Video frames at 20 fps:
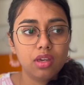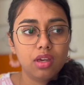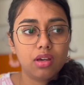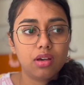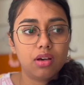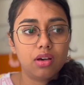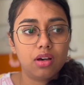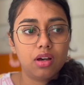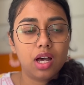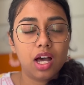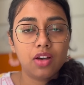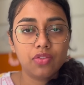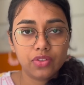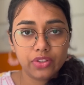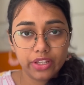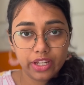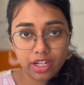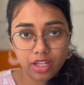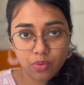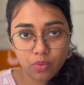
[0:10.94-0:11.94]
Uh, after
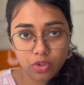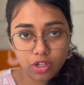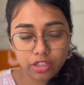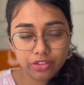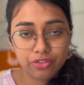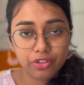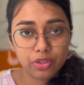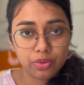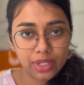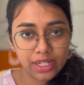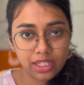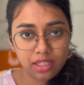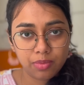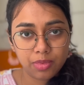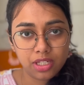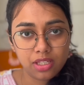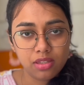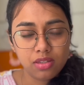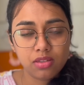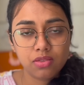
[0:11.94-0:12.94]
that, I worked for 20
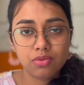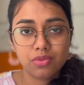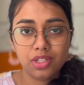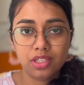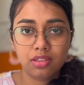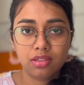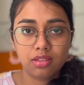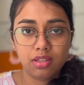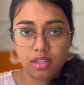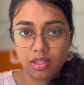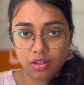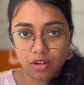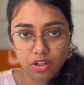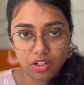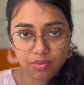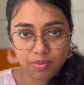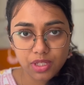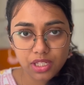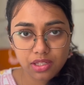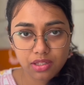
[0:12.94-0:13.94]
months with The
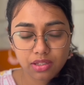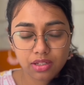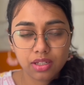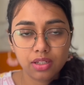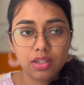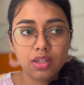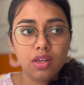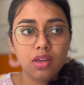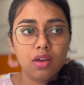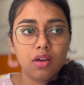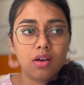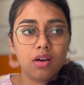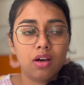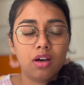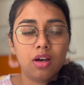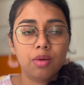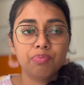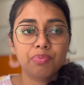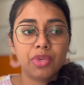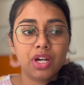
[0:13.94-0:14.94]
Economist,
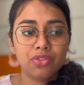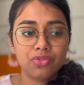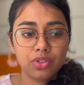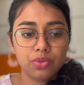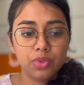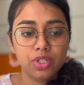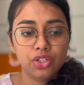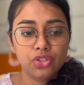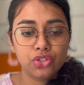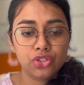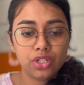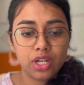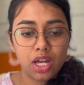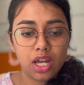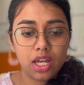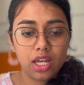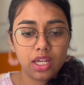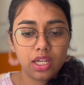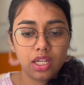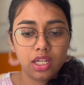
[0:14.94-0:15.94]
um, after which
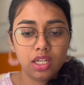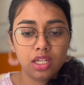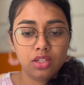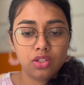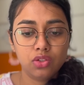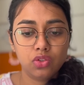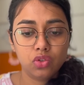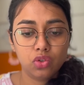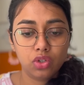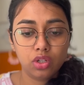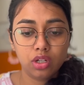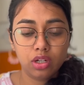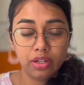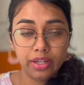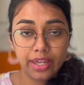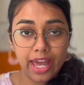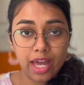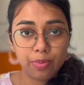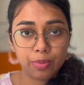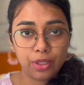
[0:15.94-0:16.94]
I took a
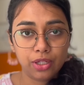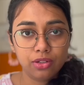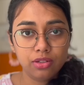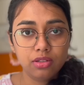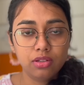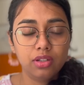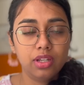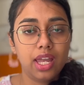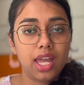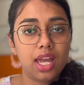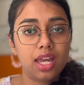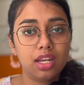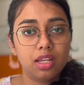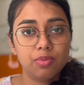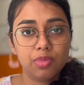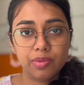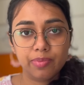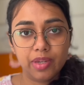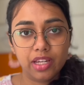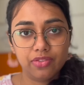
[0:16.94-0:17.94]
gap year and I
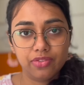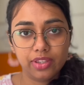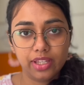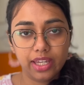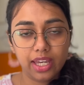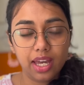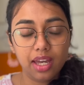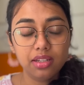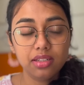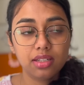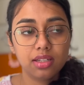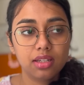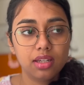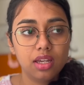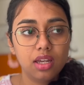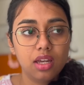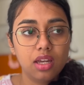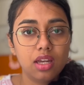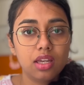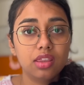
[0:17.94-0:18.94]
prepared for the CAT.
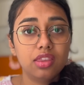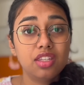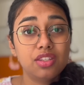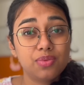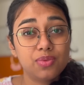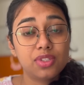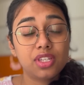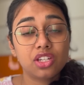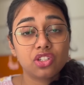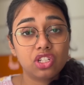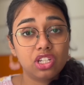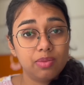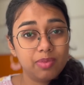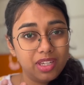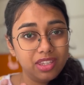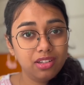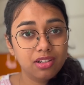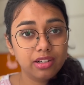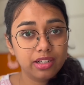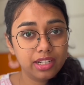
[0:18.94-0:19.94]
This was actually my
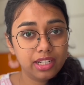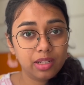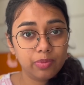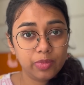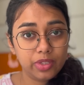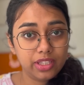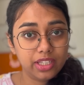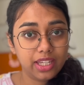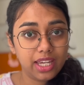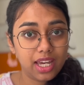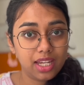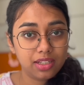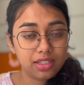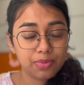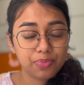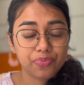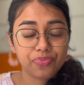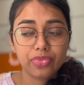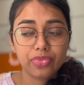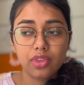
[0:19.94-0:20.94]
third attempt at the CAT.
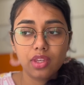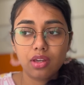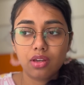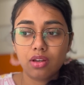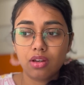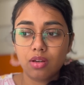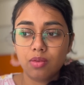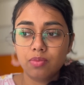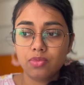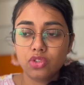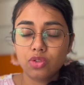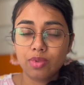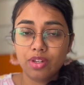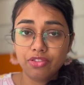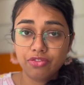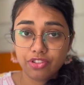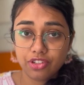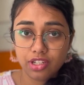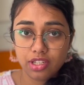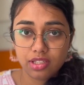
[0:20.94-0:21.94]
Um, so my
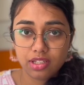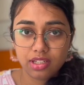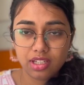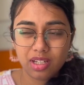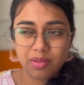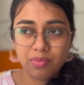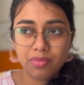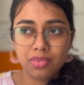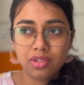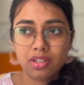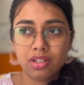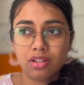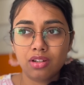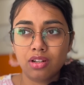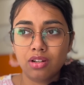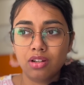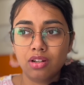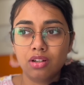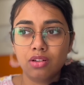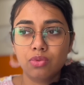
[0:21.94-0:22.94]
first attempt
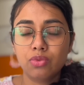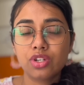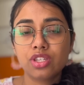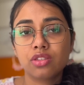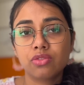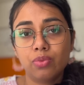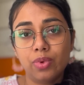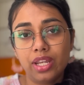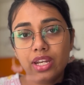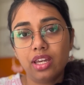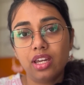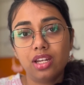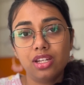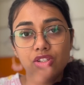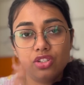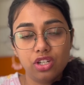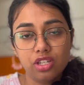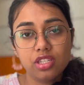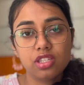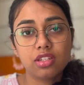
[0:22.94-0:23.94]
uh, was when I had
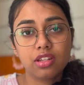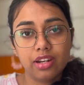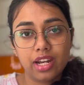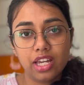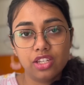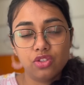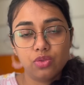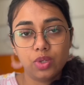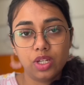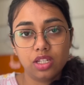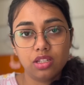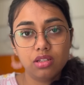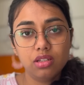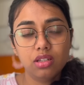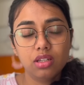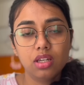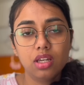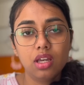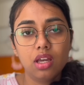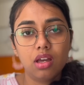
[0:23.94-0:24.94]
just graduated.
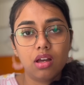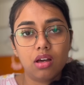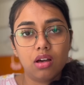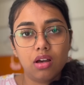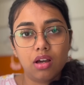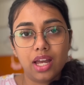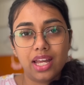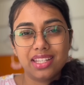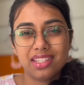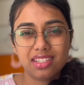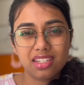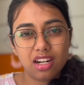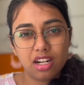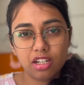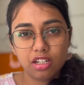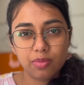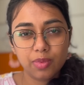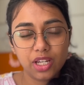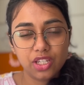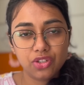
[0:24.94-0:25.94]
Uh, I had
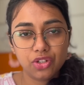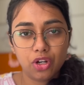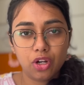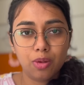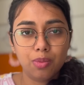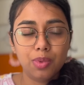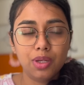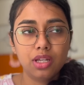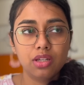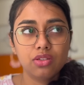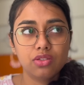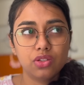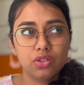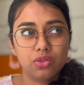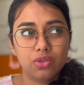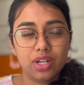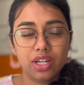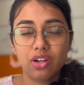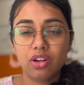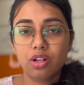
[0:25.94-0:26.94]
started my job, so
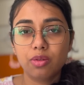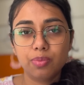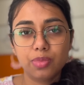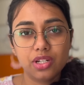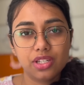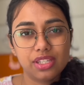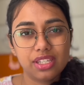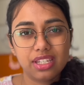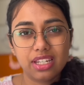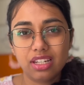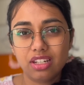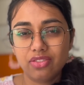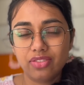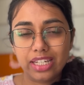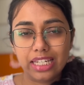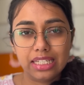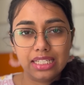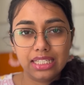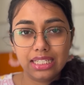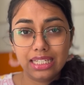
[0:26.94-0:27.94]
I got a percentile of
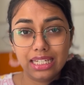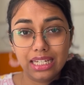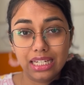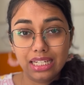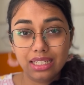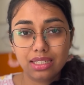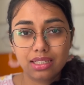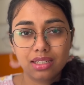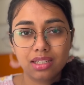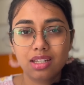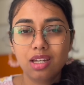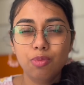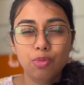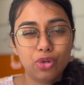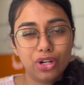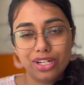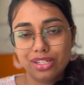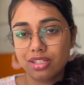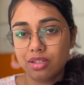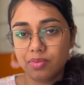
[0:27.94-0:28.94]
88
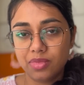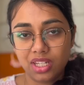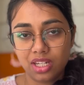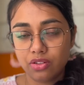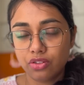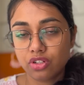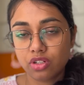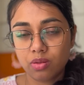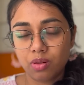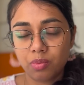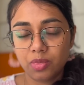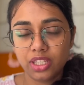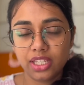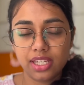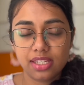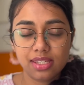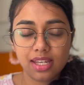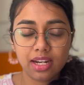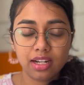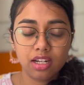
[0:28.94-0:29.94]
point something. I don't remember the
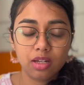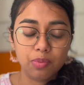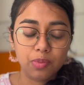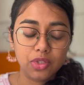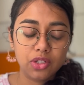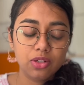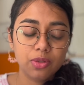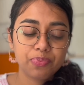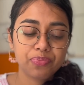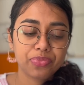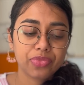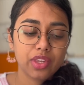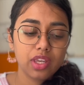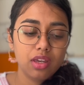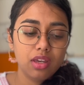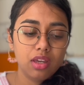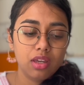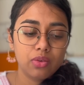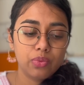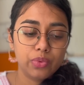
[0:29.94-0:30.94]
exact number
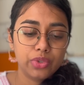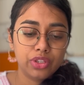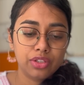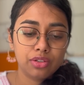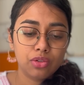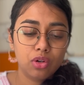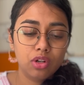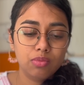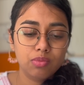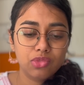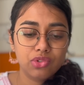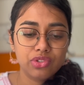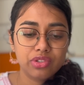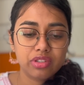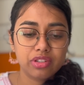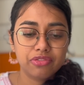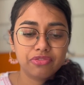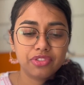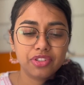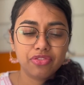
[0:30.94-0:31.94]
with almost
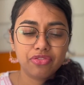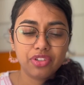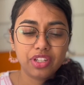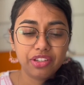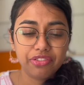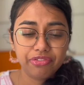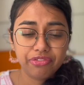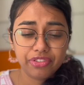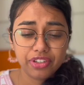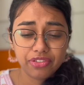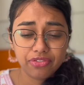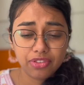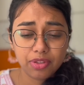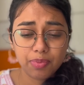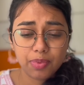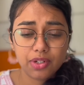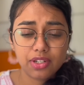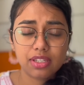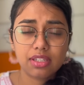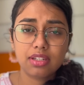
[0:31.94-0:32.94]
a 55th
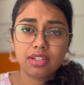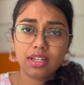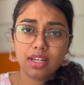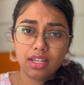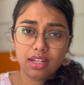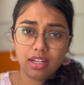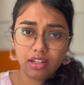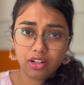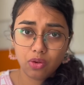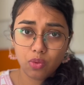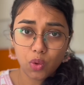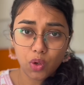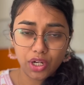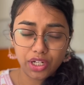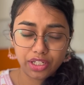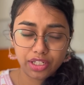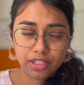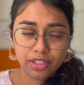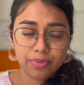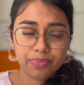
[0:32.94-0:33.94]
percentile in quant.